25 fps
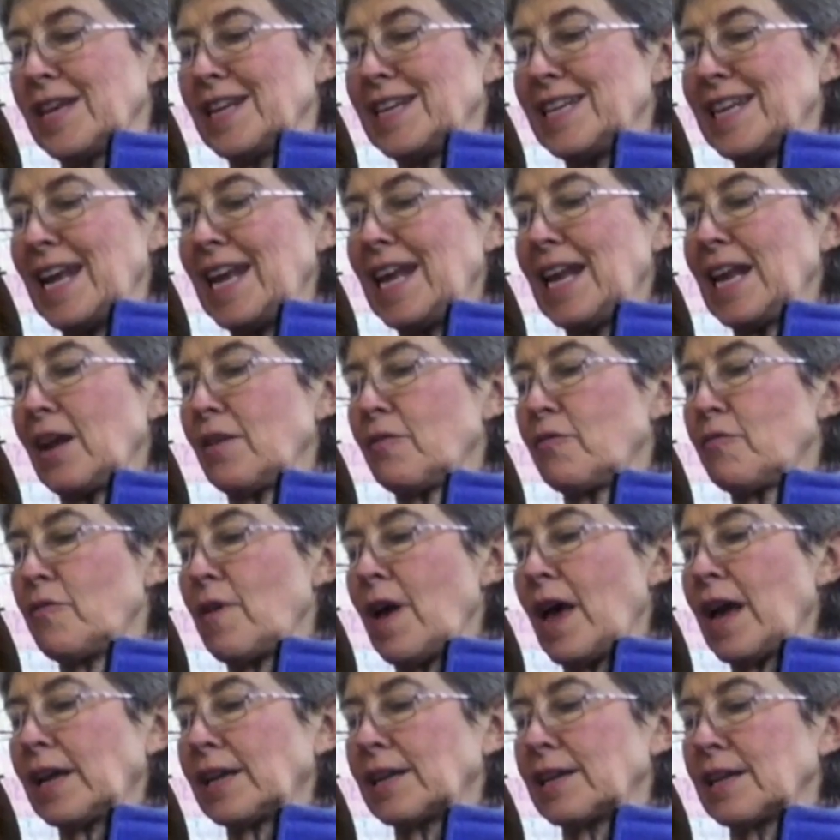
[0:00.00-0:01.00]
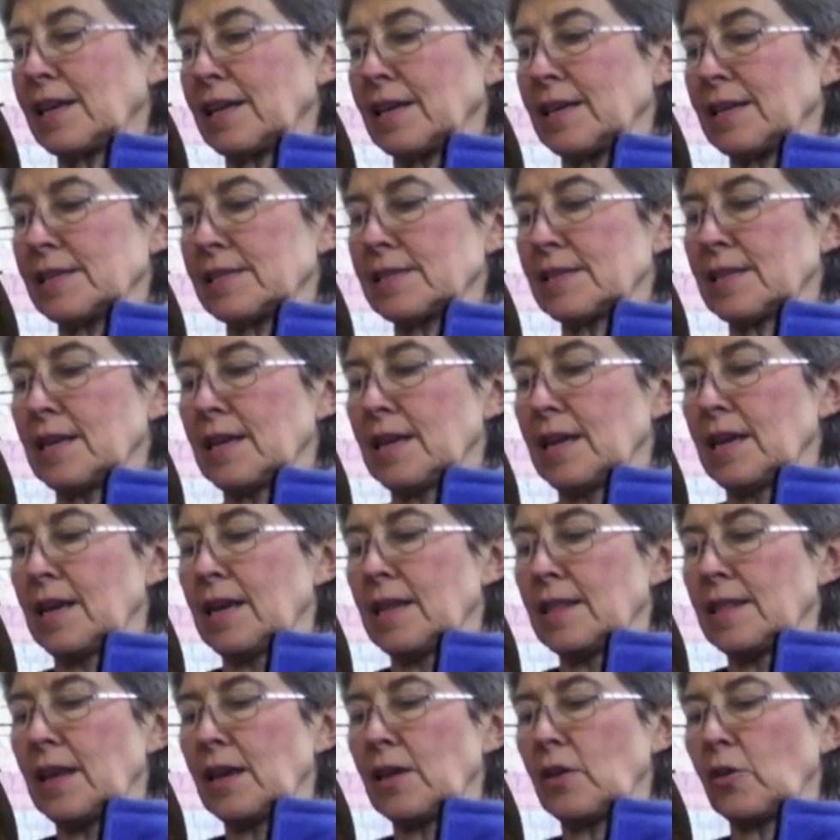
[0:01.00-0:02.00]
the neat effect is
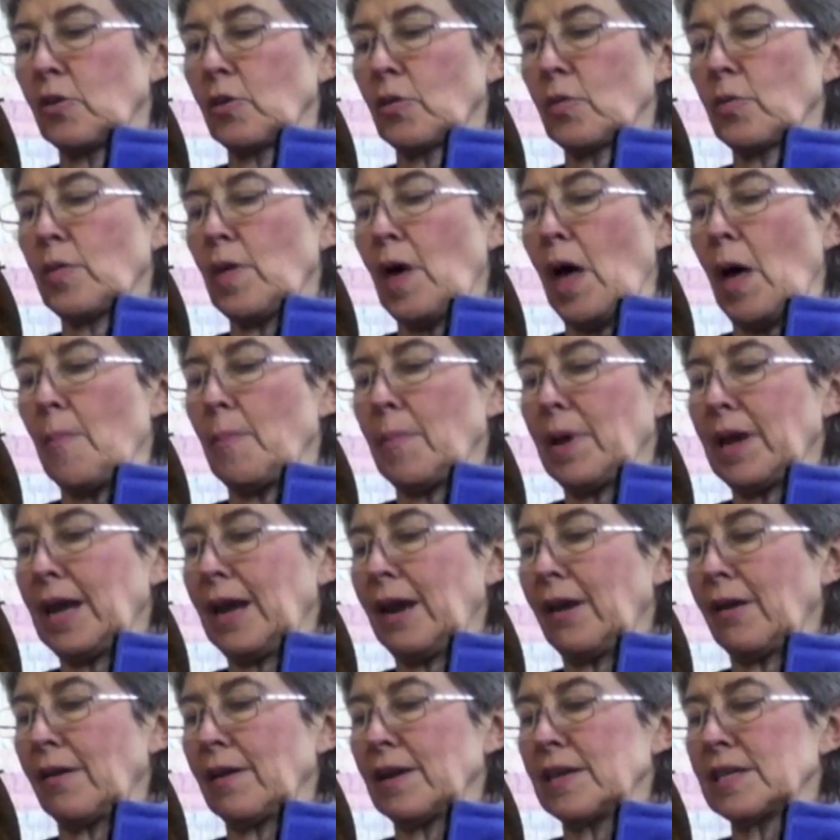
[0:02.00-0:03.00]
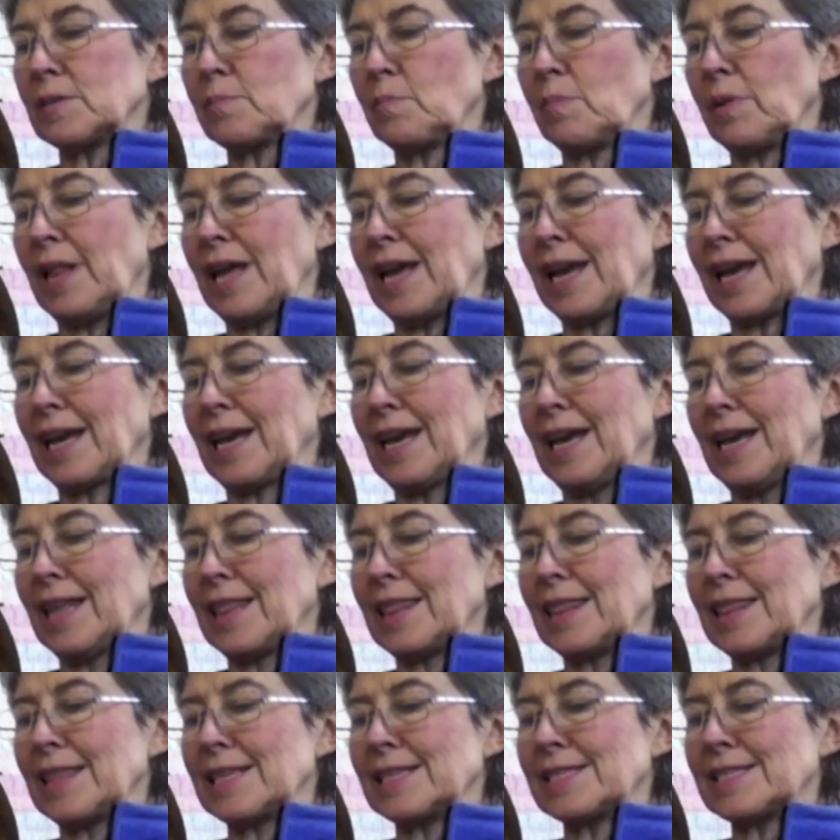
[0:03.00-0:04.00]
that your thumb here is
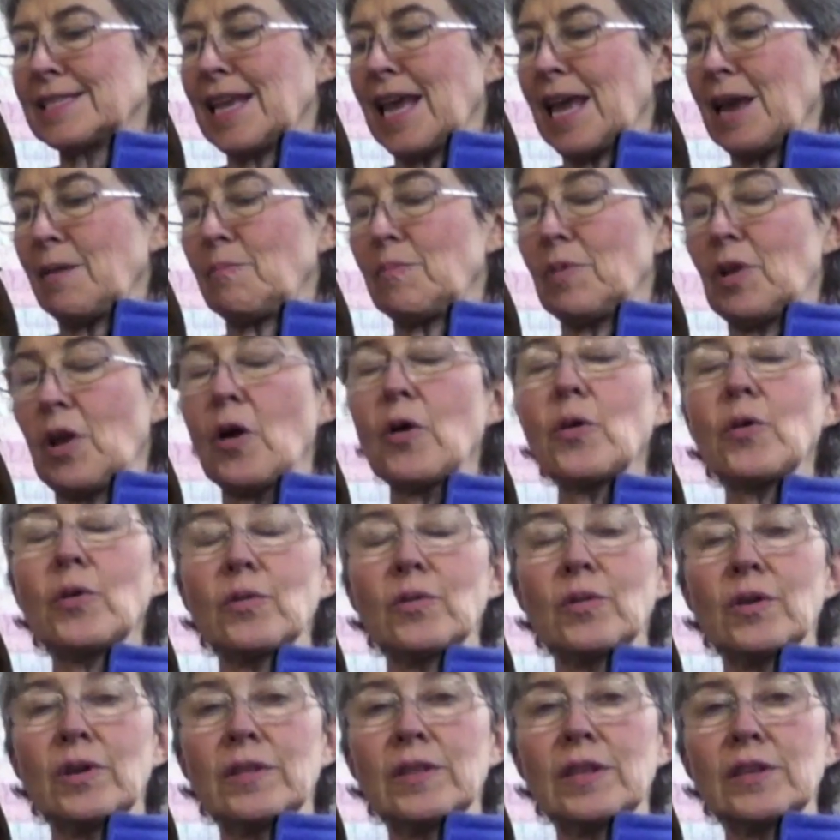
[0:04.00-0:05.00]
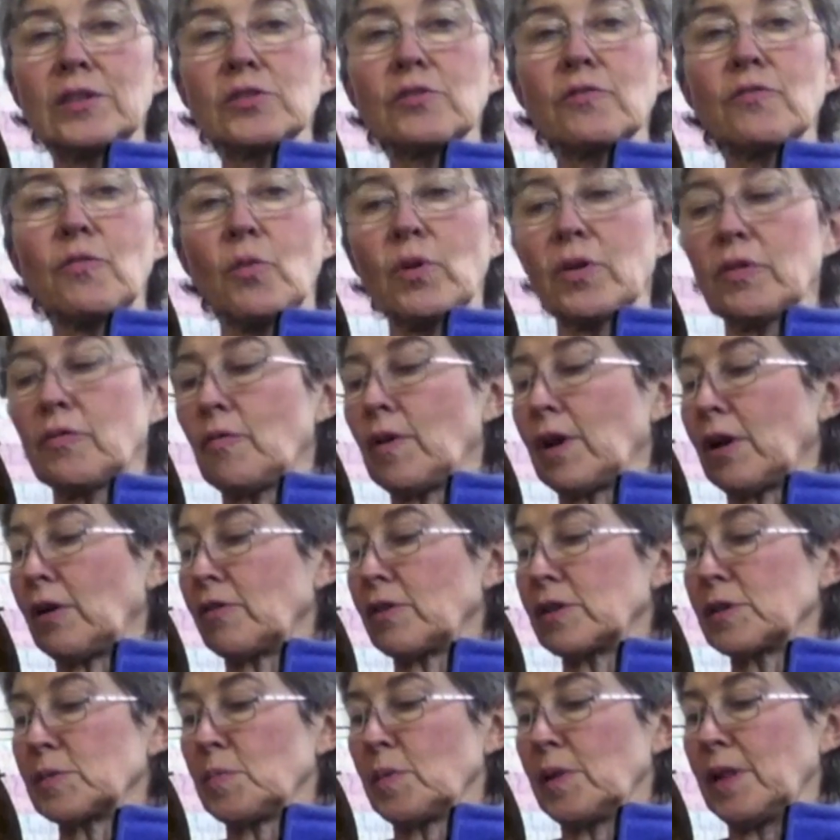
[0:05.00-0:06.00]
playing the same note that your fourth
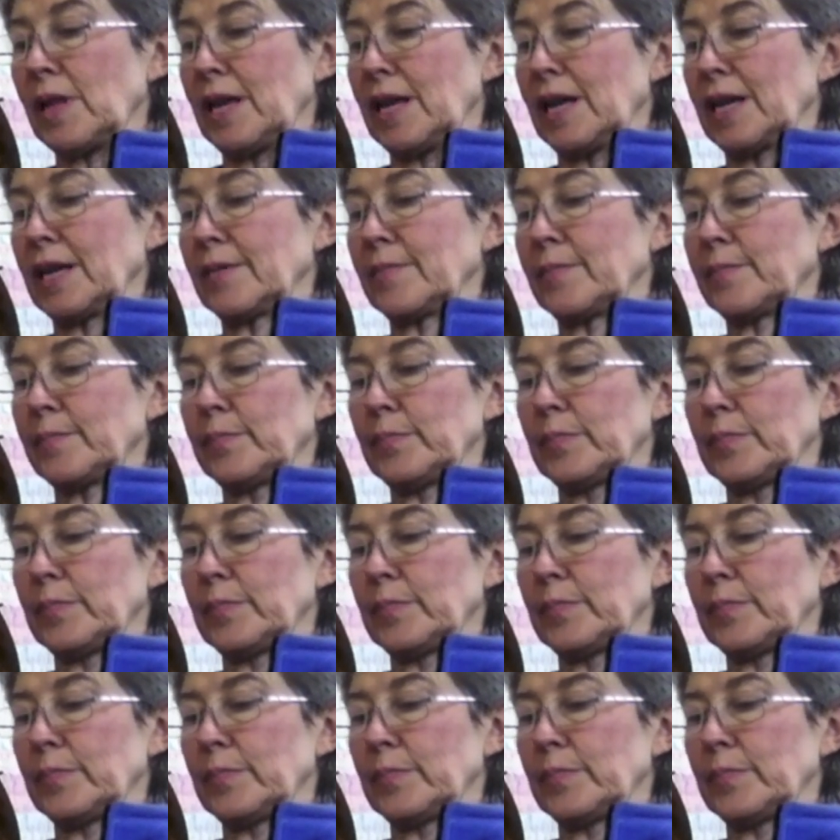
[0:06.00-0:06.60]
finger is playing.